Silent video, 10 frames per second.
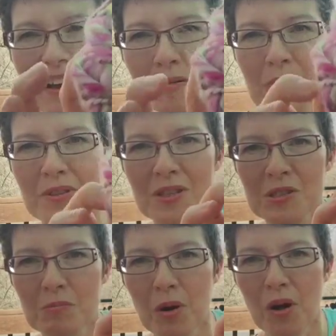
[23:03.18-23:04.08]
up
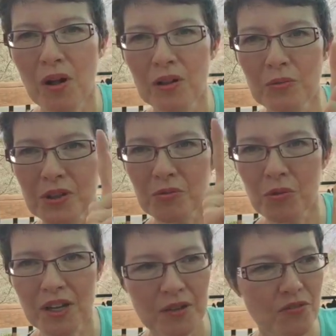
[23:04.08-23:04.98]
this ball with
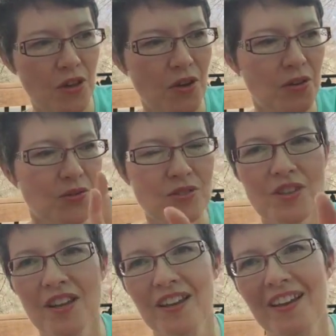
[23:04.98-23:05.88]
one of those
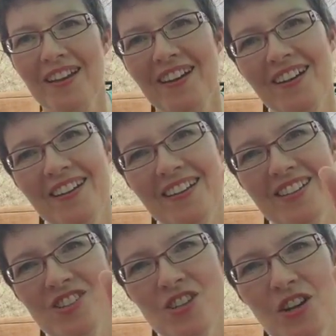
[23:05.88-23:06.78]

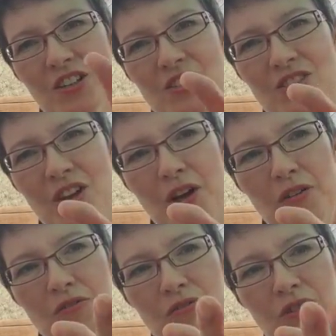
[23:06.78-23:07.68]
chunks
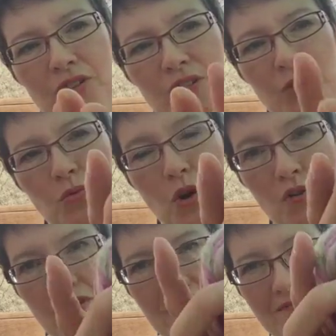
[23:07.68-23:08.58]
of
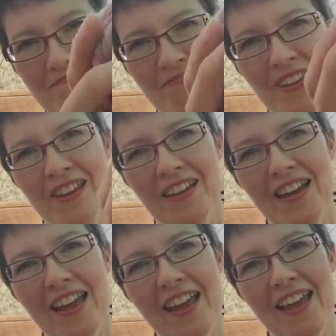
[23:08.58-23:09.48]
roving,
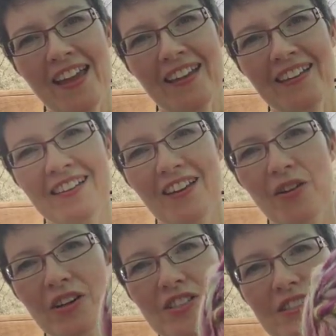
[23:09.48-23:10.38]
and
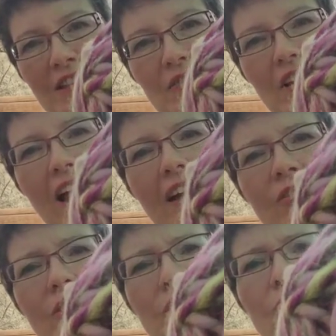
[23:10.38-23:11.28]
I just love it. I
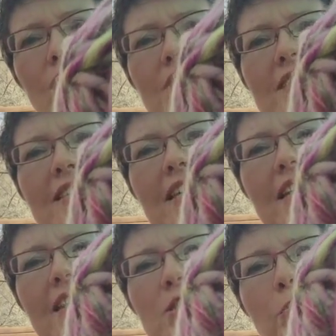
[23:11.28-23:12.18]
don't know if you can
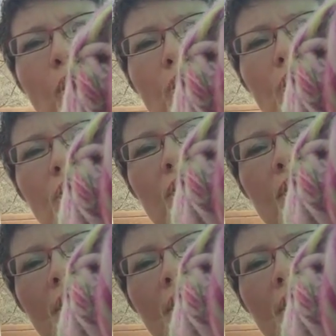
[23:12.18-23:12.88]
see the sparkle.